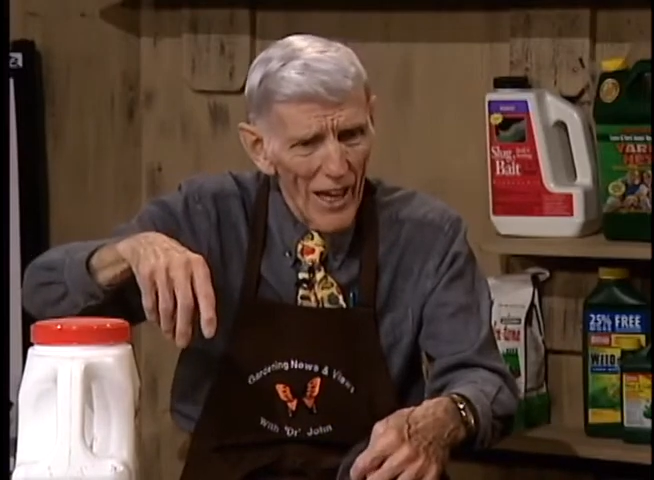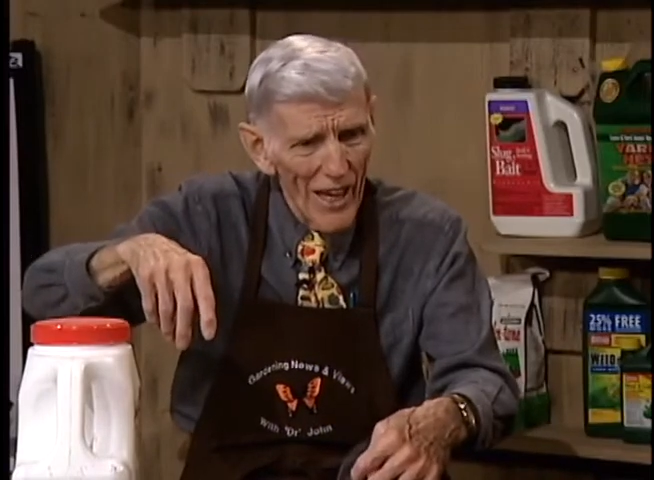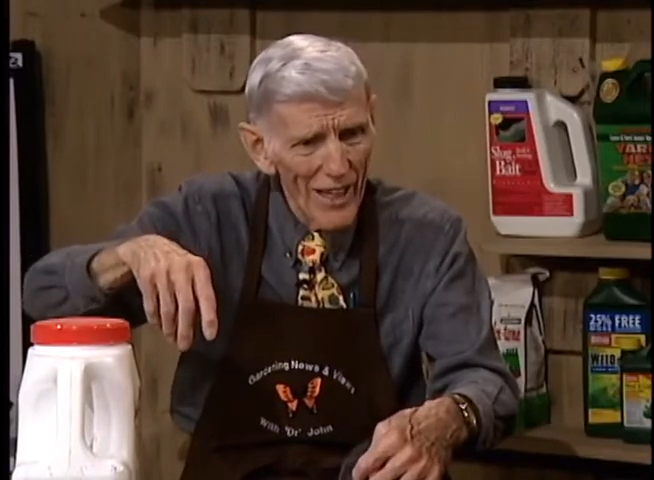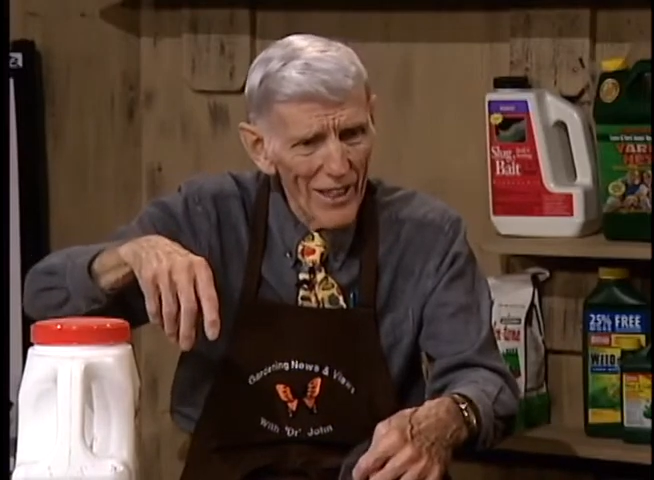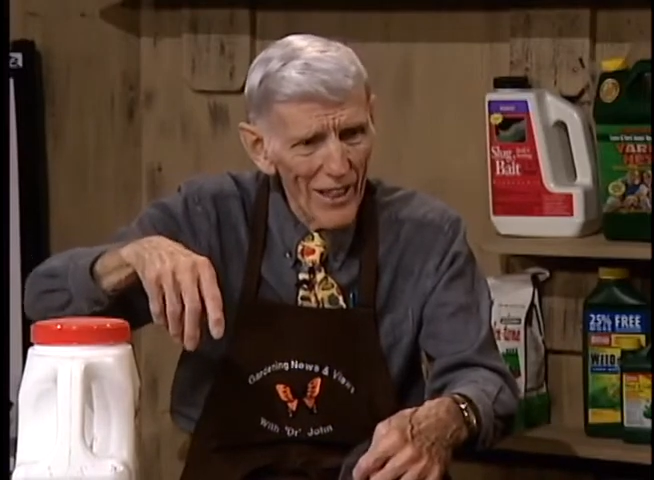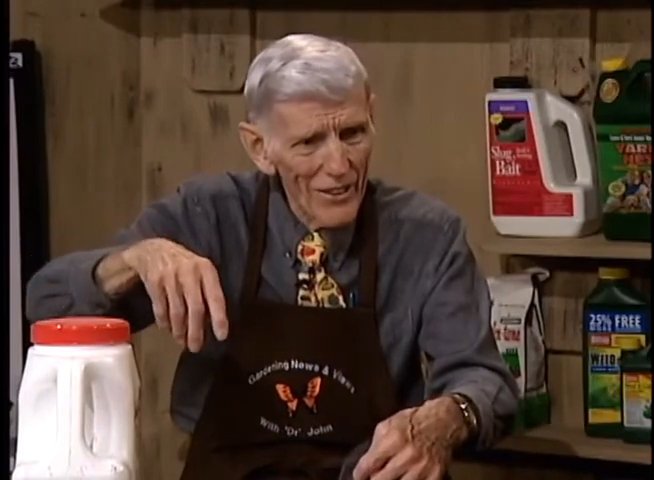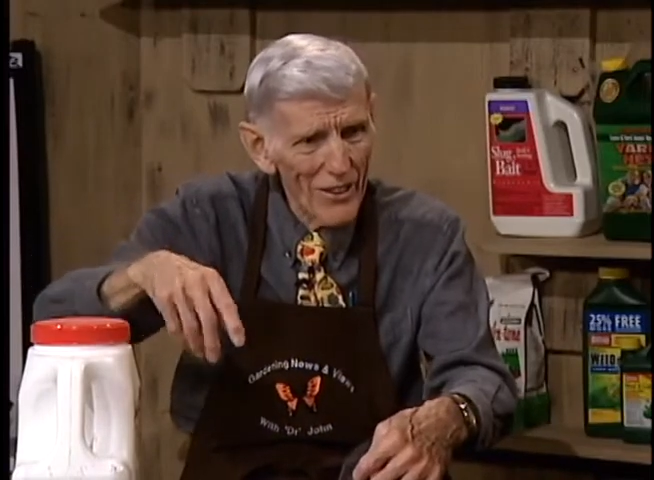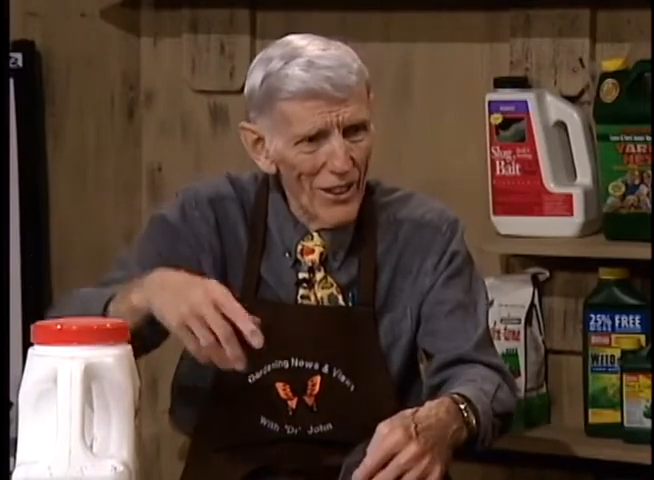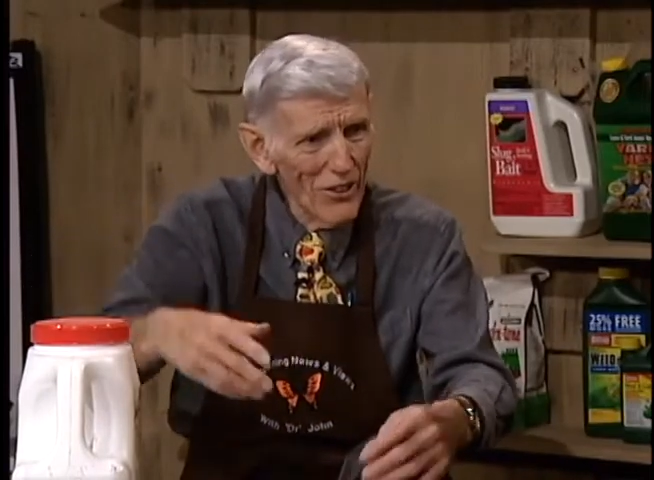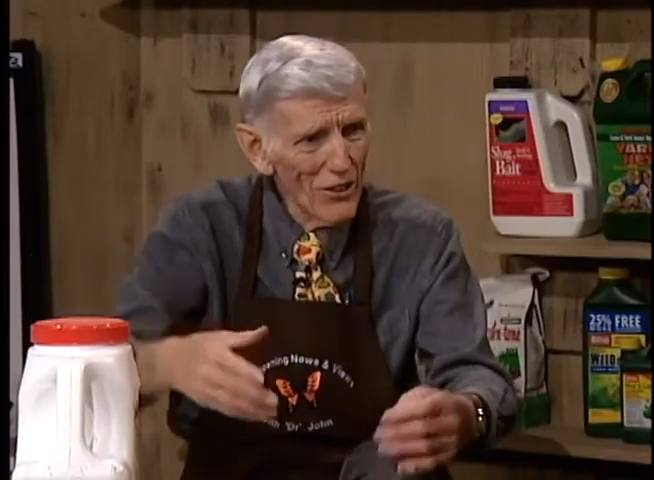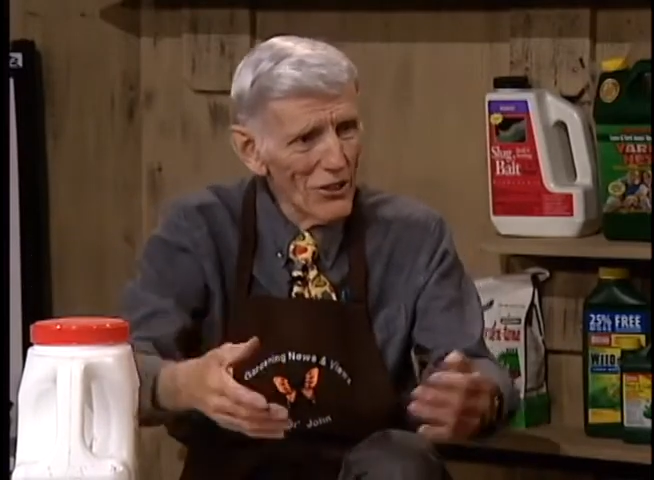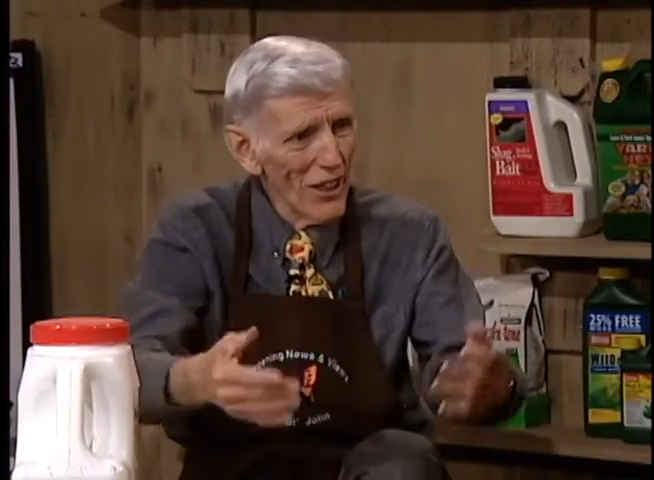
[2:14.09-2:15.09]
And on
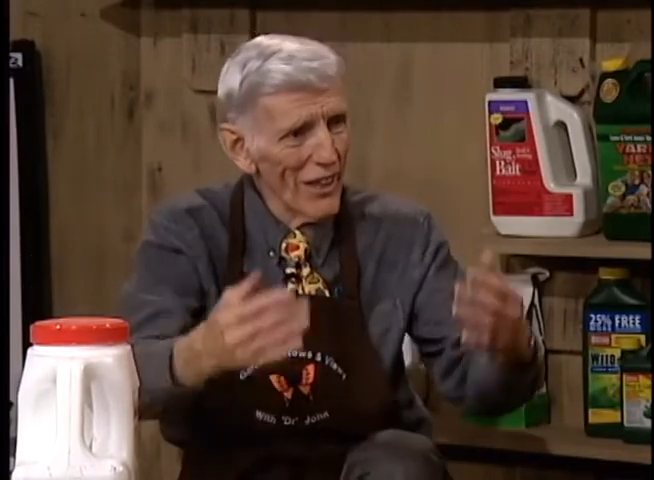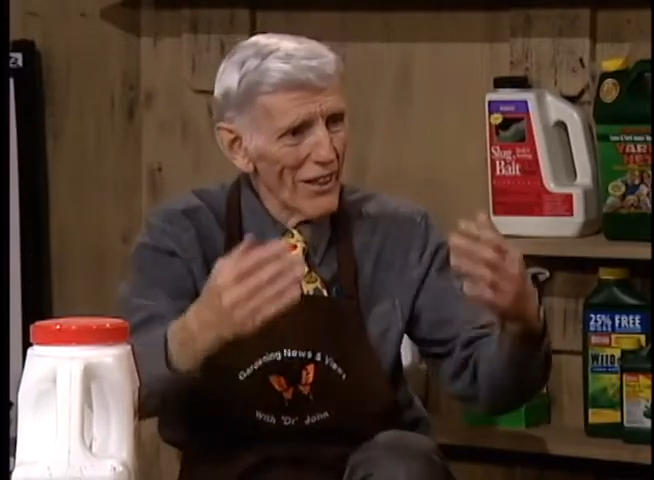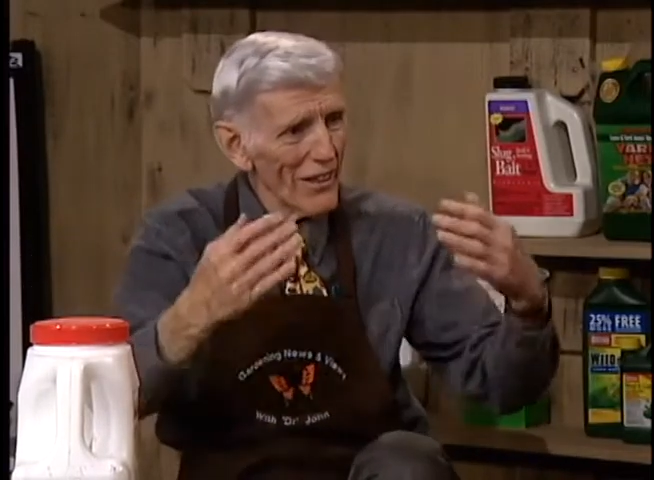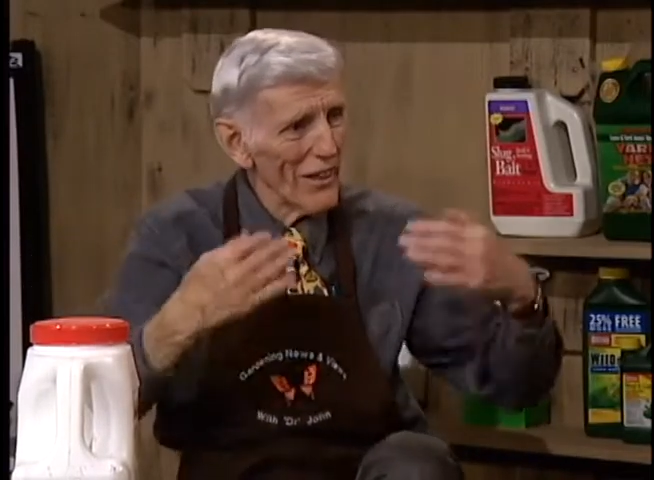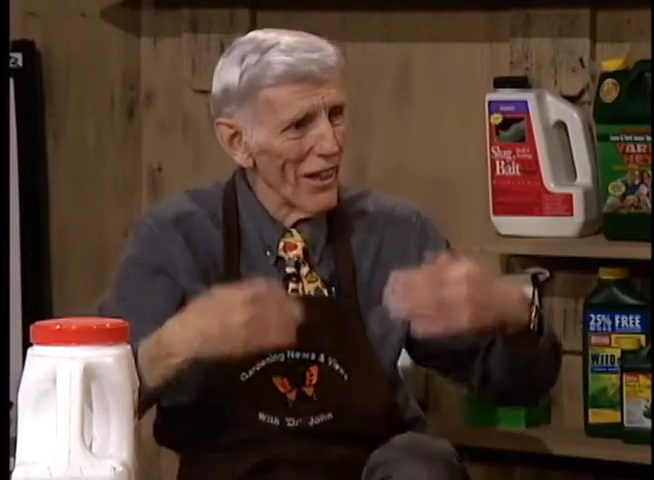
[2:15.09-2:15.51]
the other side of